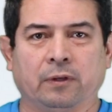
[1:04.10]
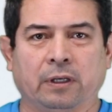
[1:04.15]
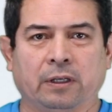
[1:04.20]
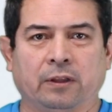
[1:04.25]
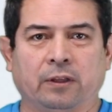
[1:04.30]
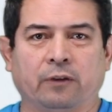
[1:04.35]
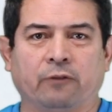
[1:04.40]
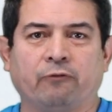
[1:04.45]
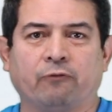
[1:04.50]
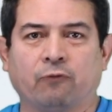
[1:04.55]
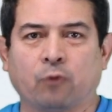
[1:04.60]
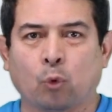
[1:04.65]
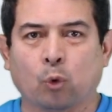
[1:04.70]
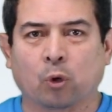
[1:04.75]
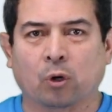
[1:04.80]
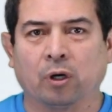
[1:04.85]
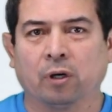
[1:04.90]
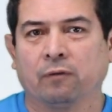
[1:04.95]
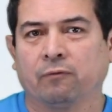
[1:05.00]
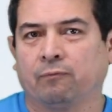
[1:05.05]
in the
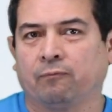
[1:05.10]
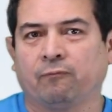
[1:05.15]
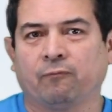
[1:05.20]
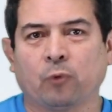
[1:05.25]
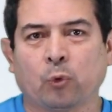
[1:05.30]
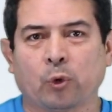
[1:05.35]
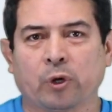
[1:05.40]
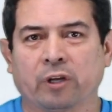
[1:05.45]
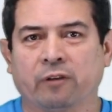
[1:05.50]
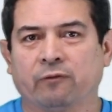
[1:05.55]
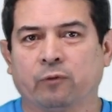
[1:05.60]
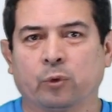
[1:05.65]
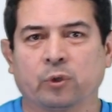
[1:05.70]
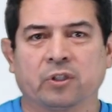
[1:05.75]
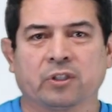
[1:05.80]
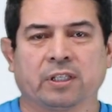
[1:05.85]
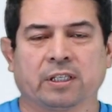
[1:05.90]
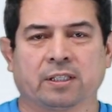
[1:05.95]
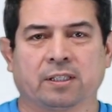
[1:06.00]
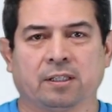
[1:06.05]
440,
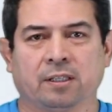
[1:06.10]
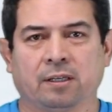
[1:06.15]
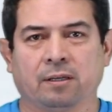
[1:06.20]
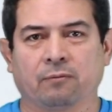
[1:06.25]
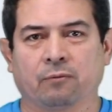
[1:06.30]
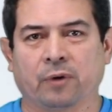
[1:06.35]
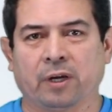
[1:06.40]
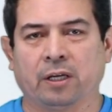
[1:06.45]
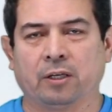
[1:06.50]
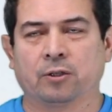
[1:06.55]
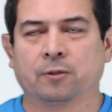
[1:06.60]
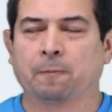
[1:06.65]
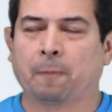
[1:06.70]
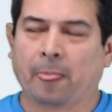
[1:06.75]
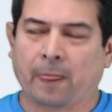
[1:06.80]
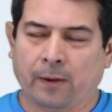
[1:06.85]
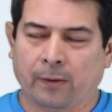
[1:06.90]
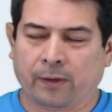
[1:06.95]
460 range.